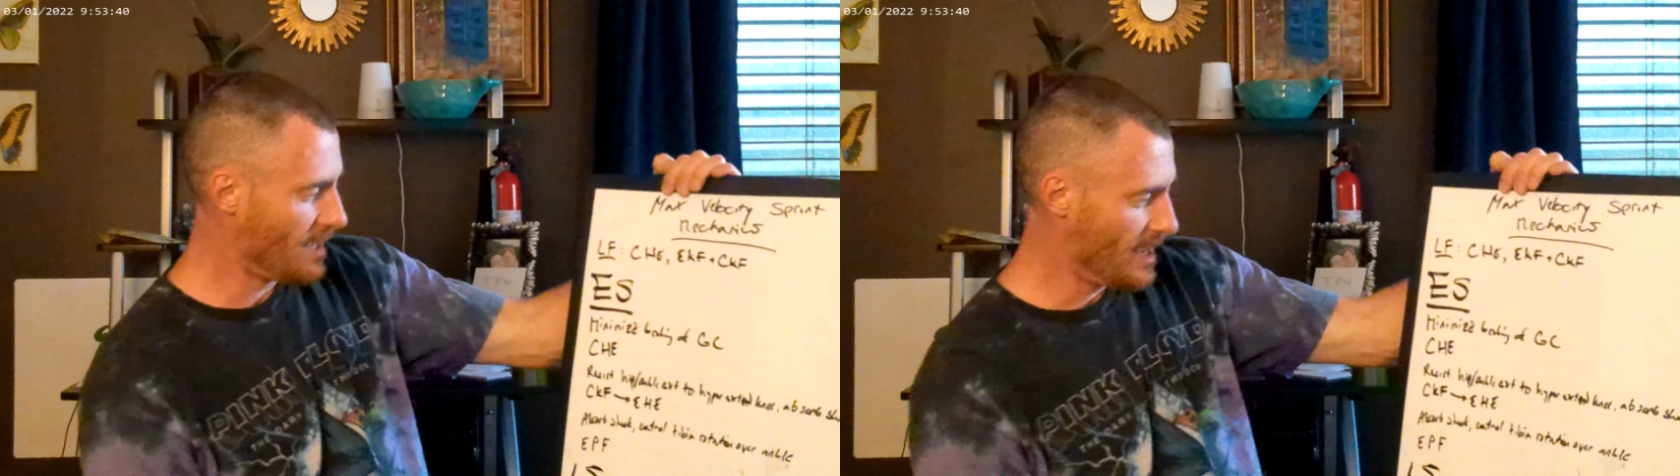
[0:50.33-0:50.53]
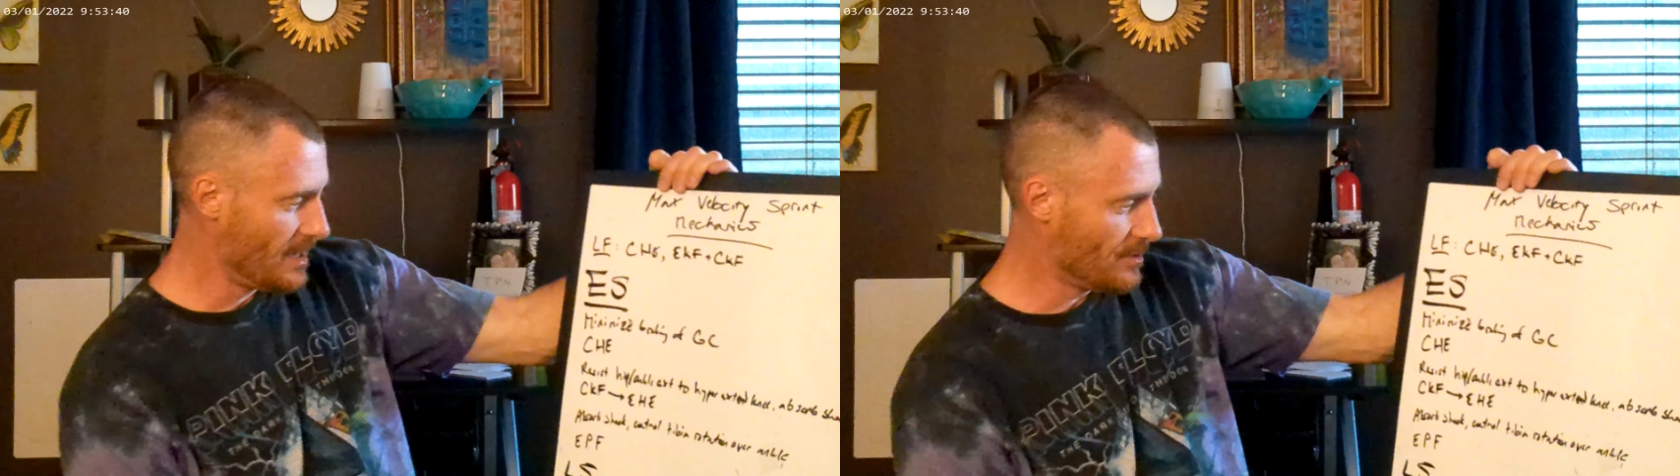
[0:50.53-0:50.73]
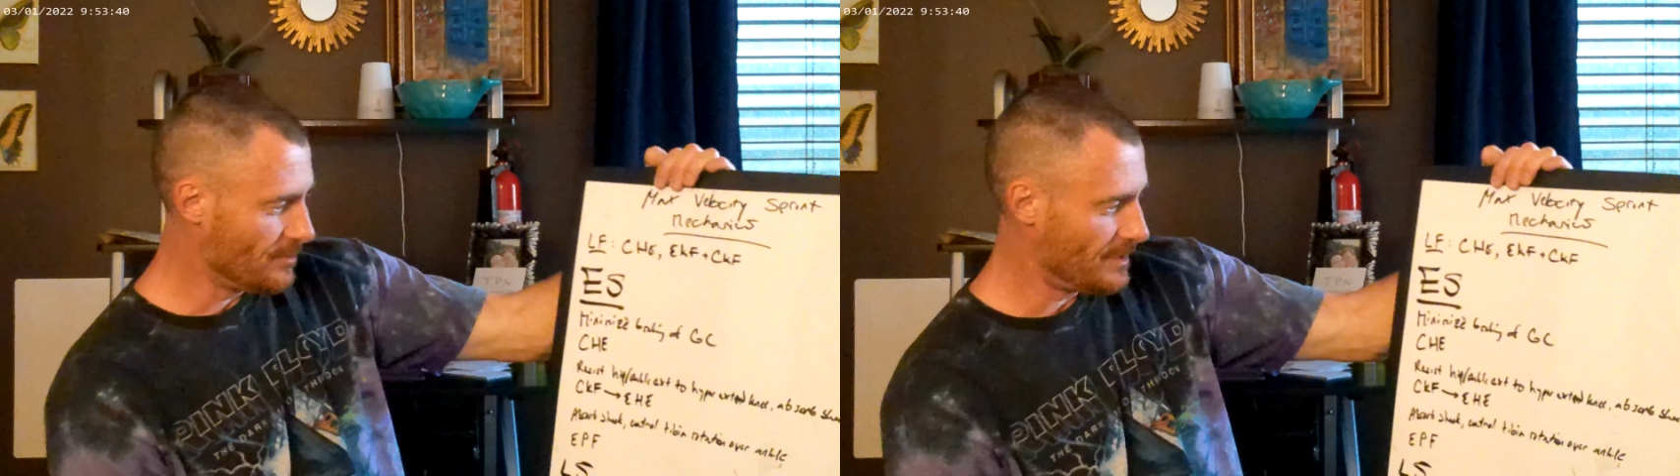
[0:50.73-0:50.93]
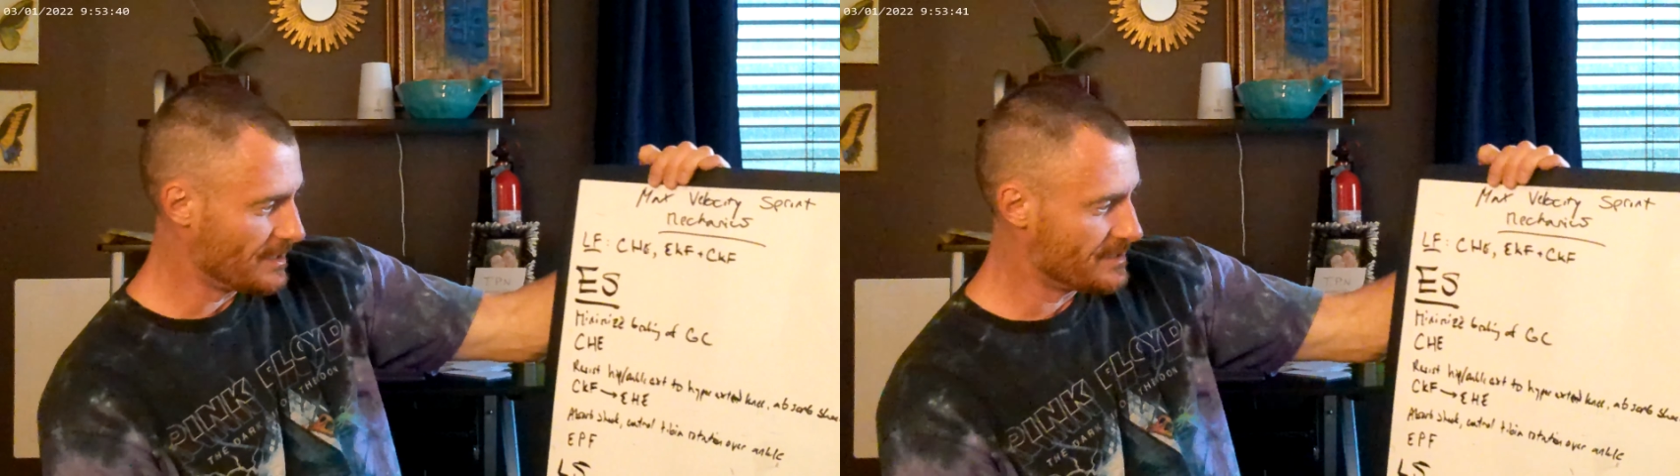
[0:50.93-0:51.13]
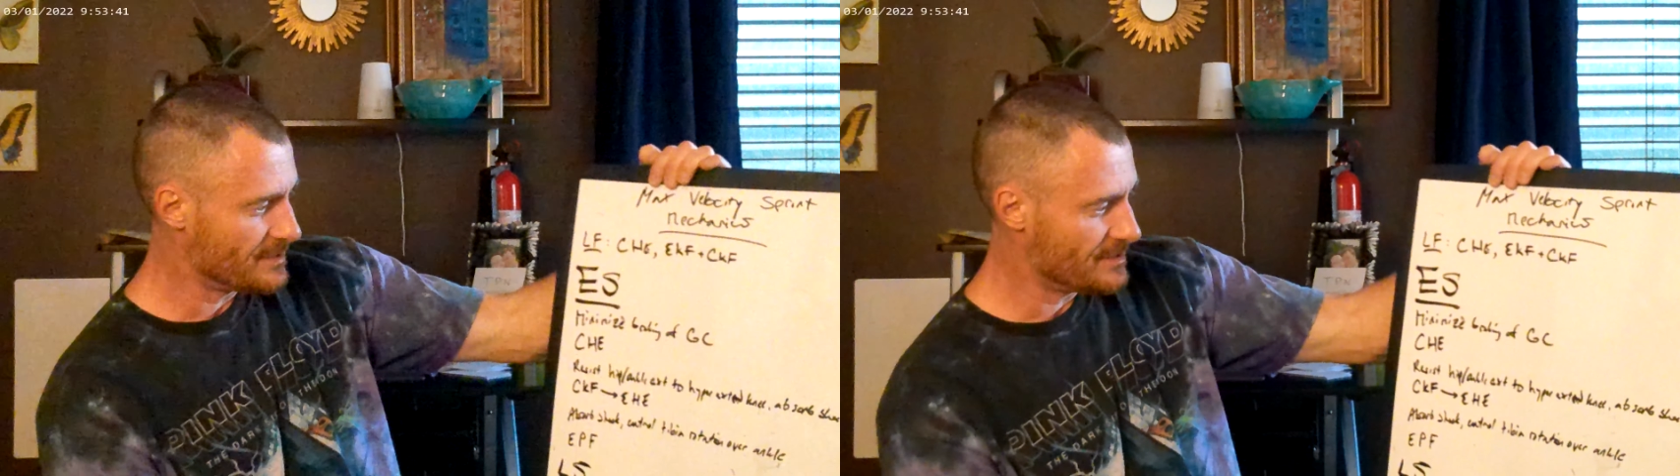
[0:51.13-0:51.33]
ankle
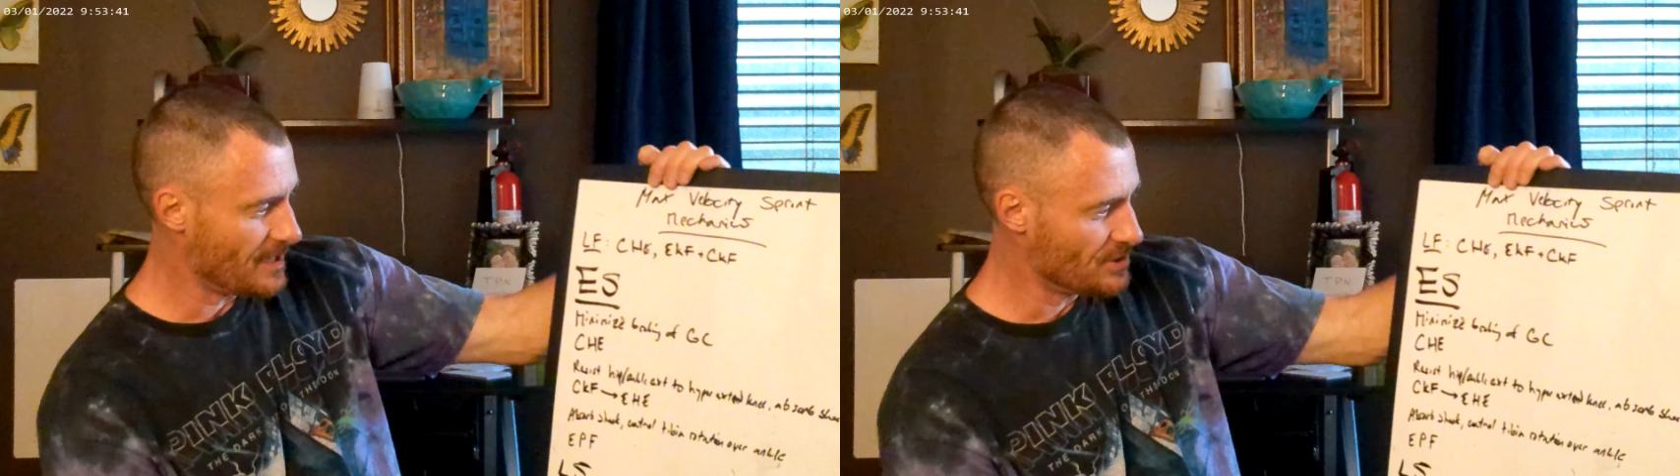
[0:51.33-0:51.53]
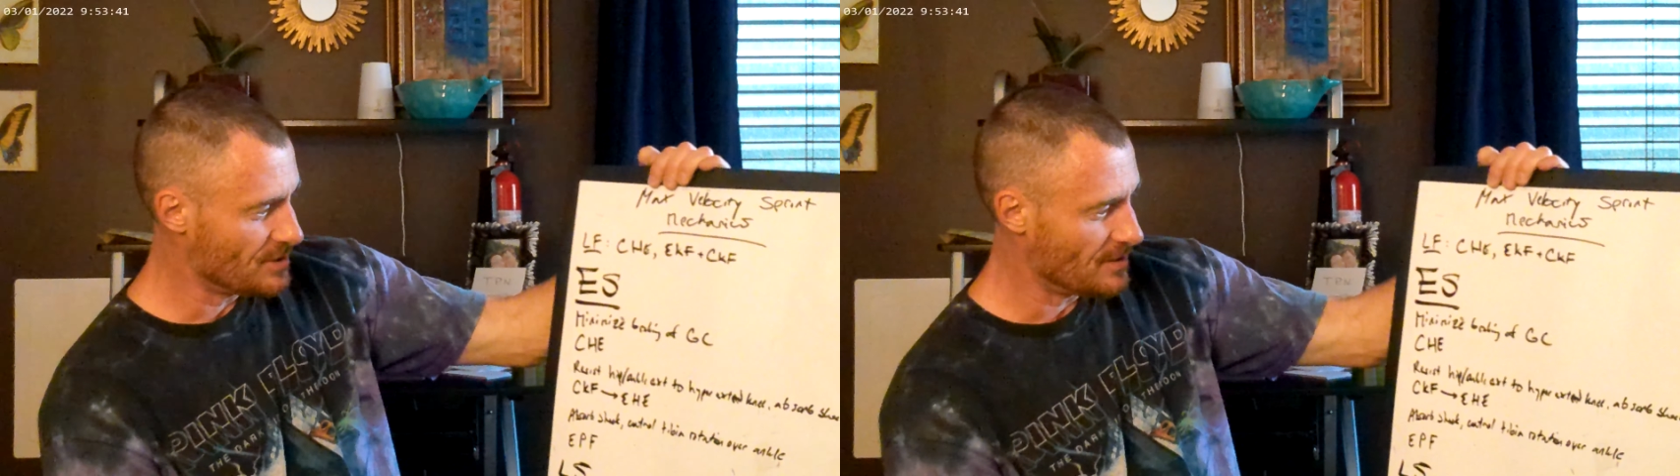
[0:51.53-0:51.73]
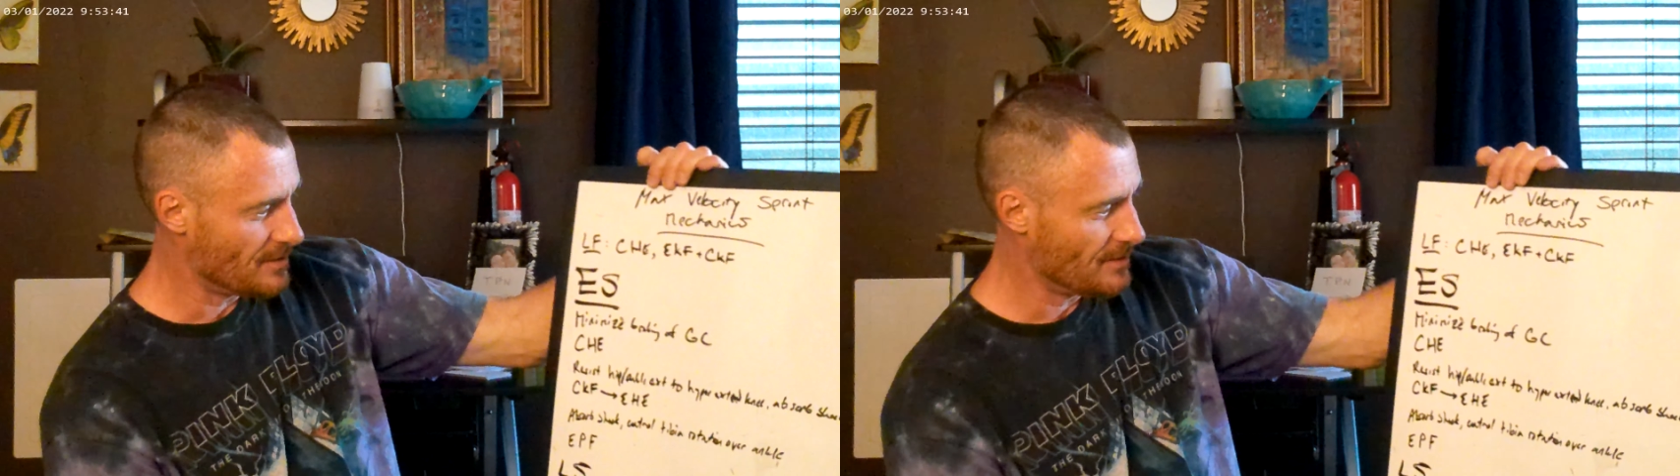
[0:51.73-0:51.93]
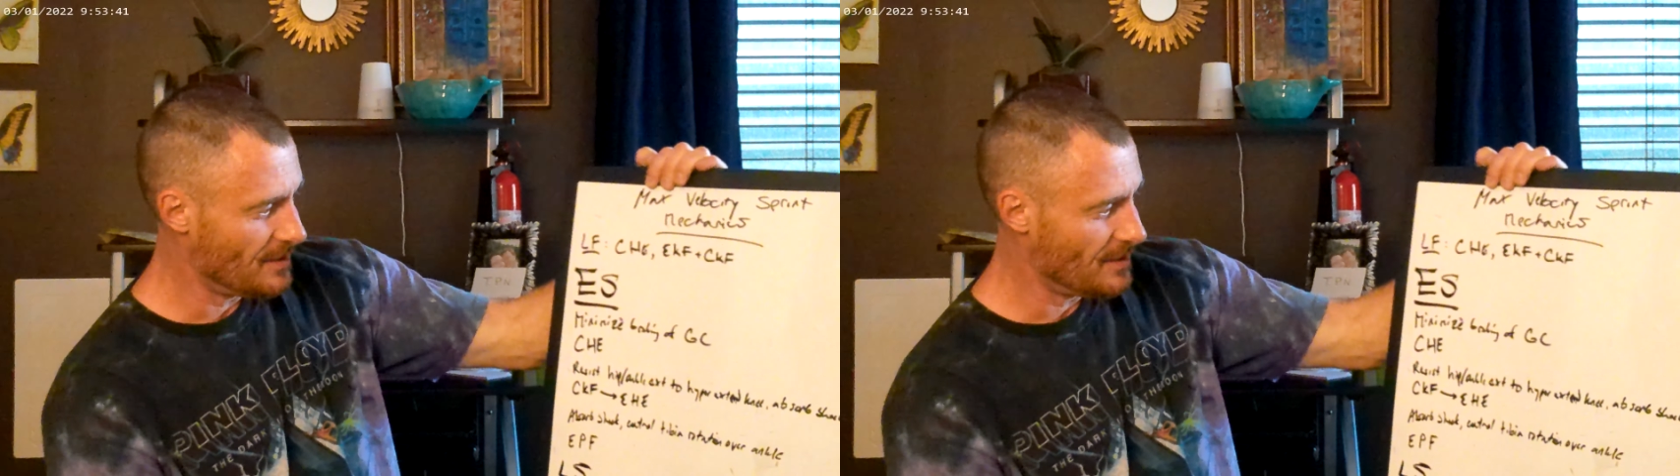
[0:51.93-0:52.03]
extension